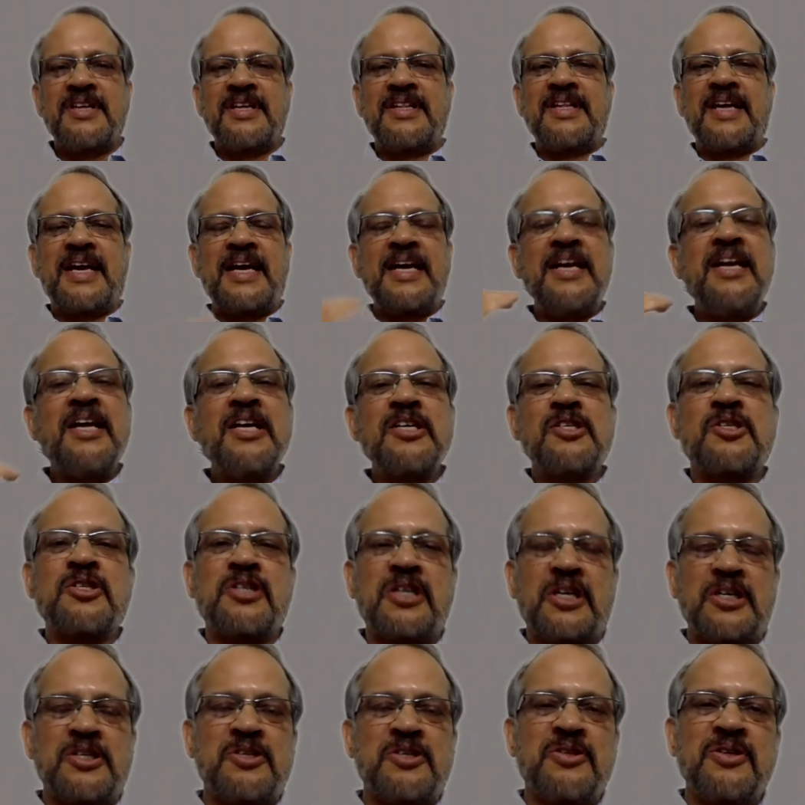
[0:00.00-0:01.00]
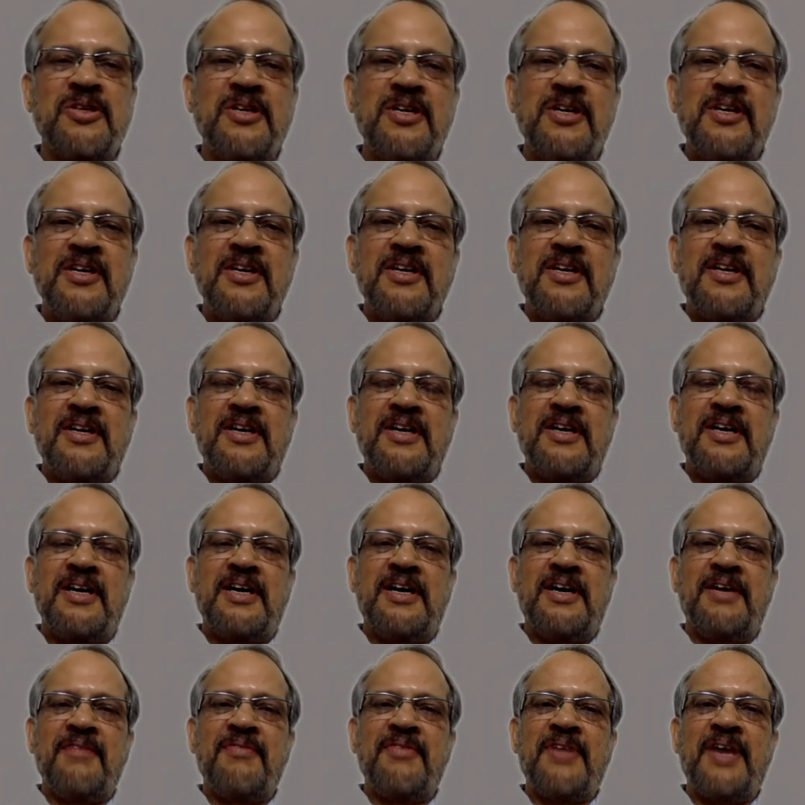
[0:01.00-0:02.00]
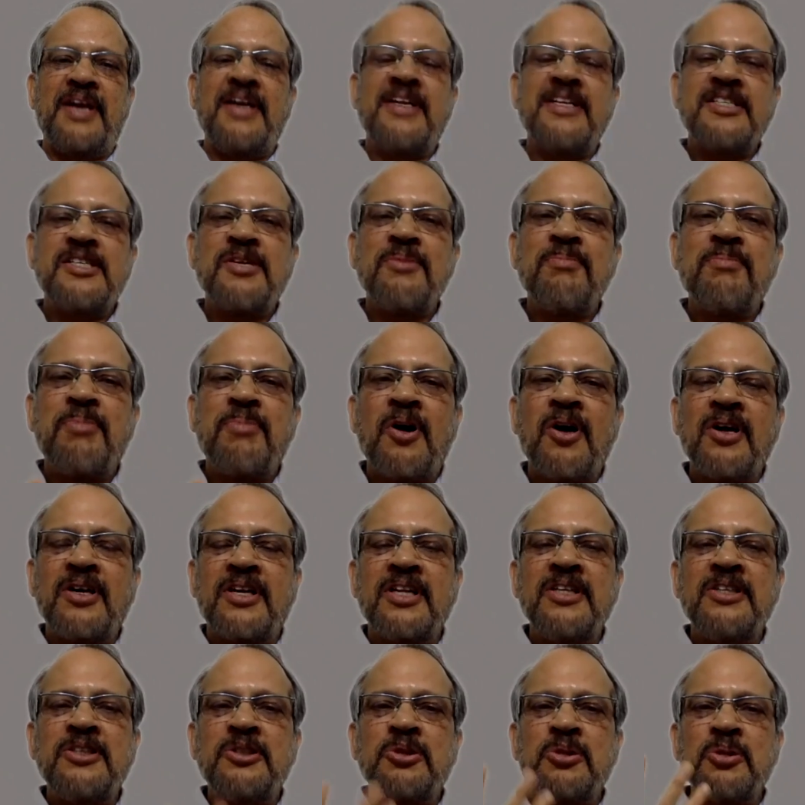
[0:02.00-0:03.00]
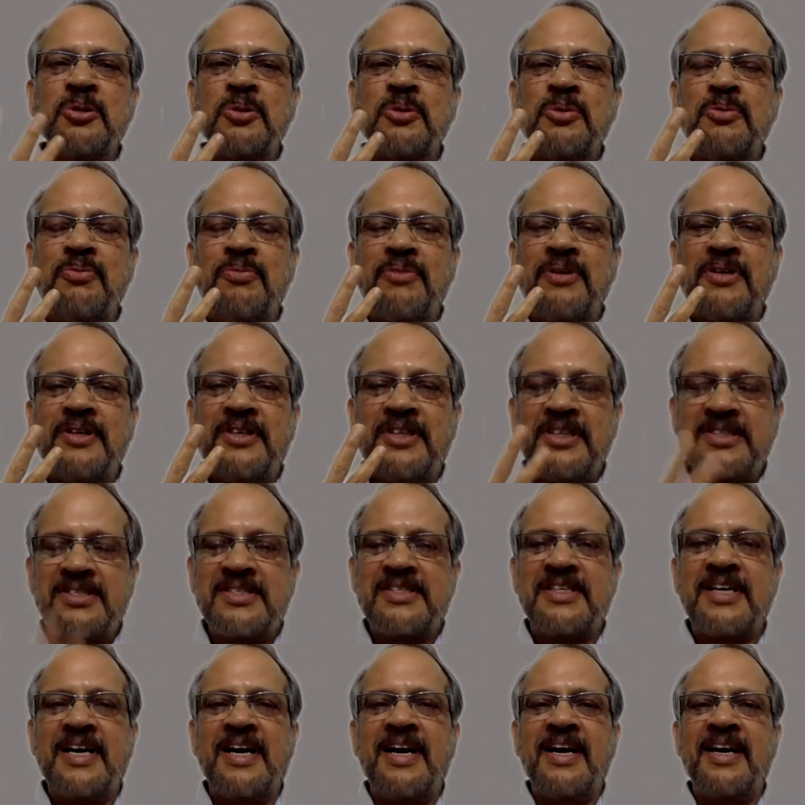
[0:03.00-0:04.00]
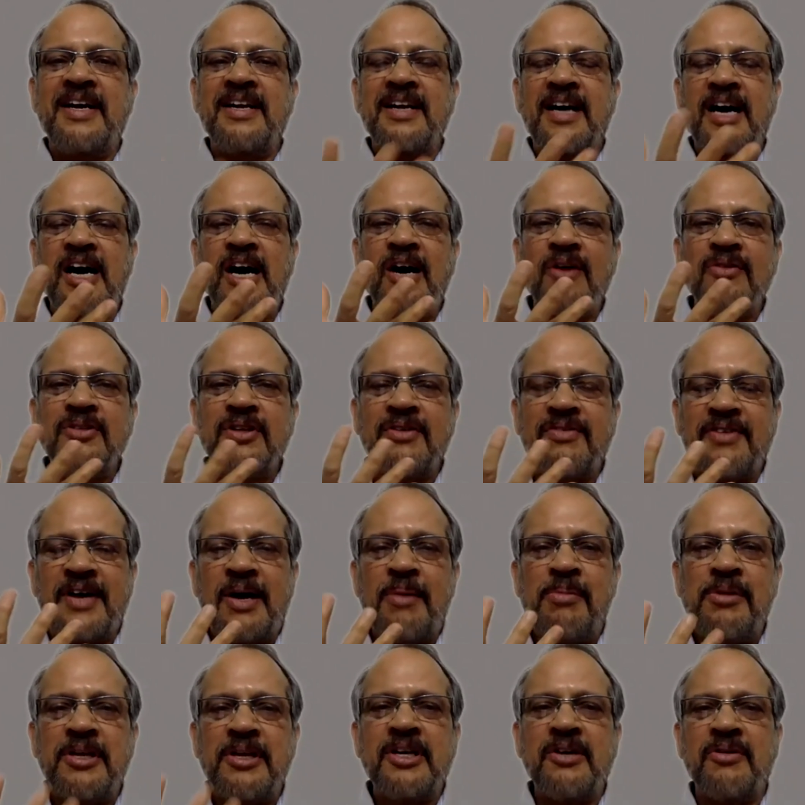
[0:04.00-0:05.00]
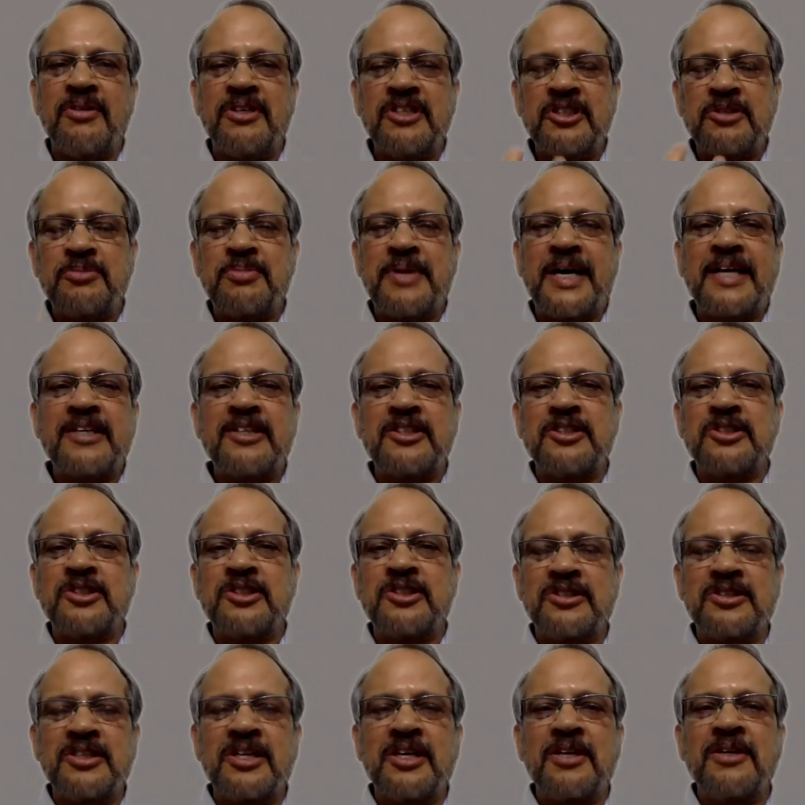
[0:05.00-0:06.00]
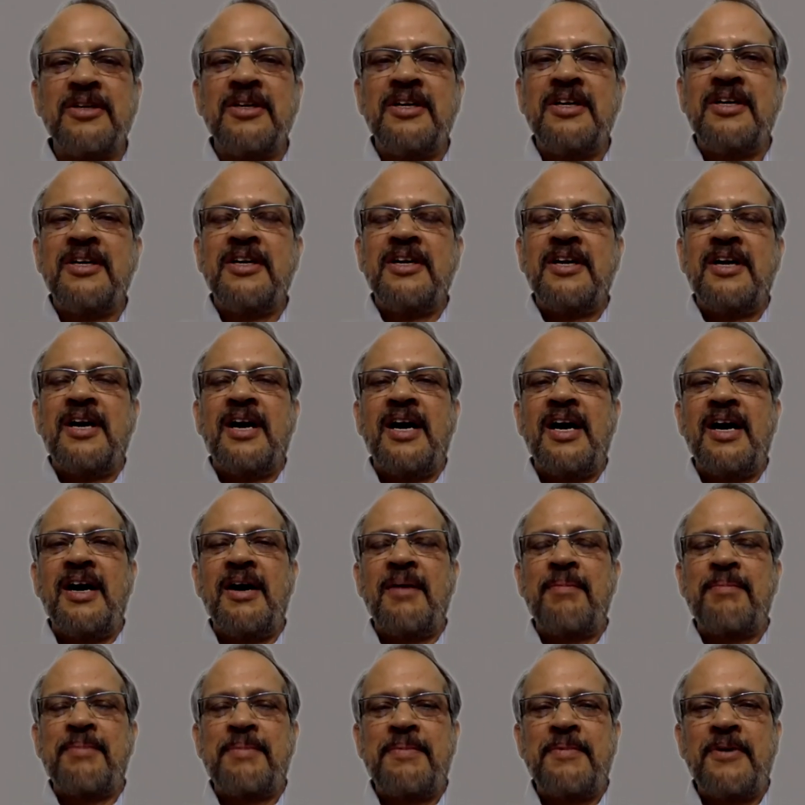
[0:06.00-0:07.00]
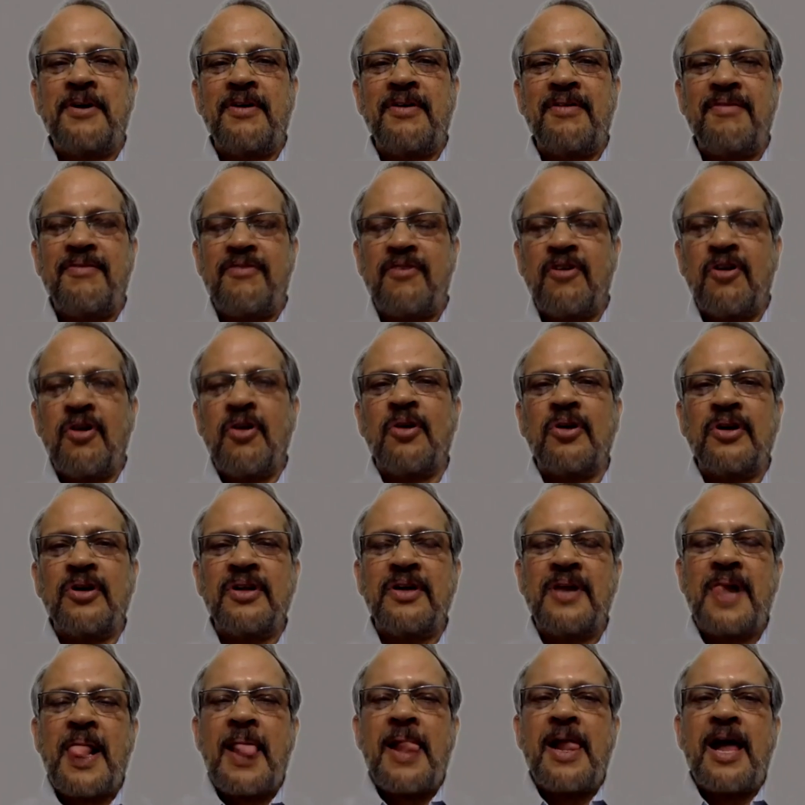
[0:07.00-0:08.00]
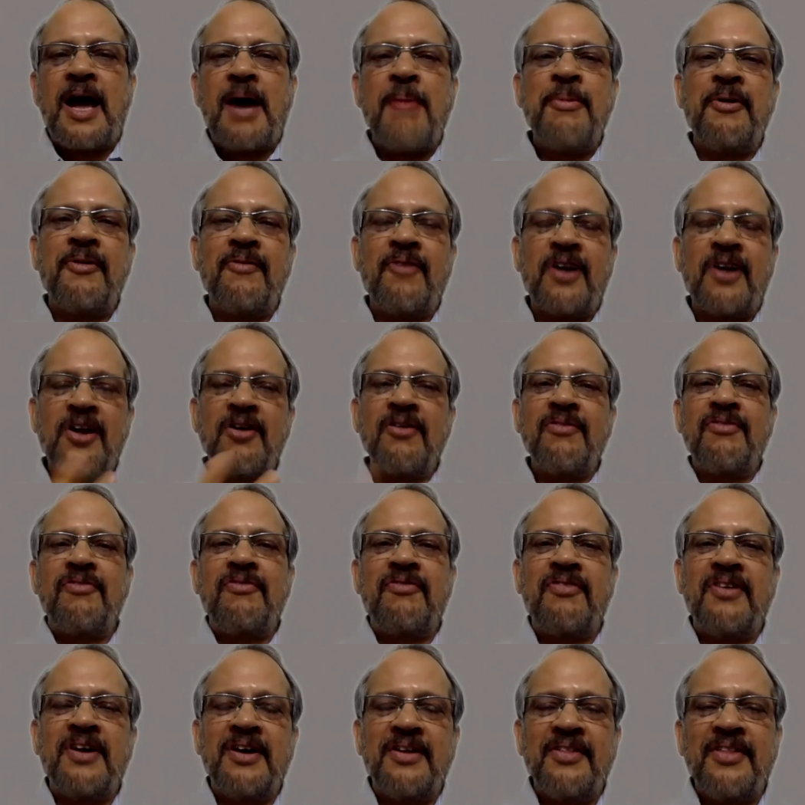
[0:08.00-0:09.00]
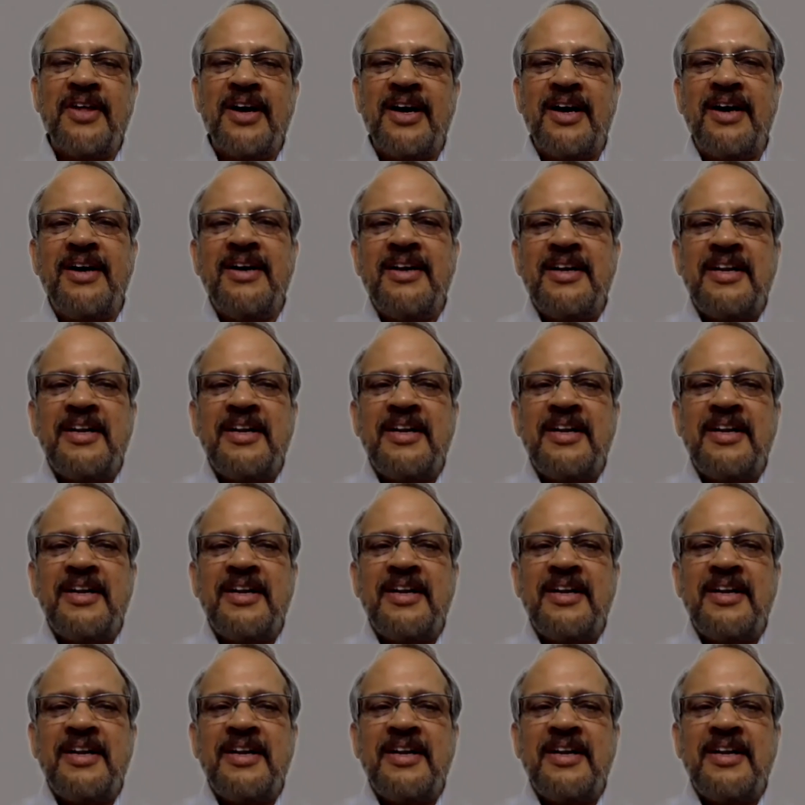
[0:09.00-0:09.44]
industries, it is important to decide how the family governance practices are followed. I mean, one of the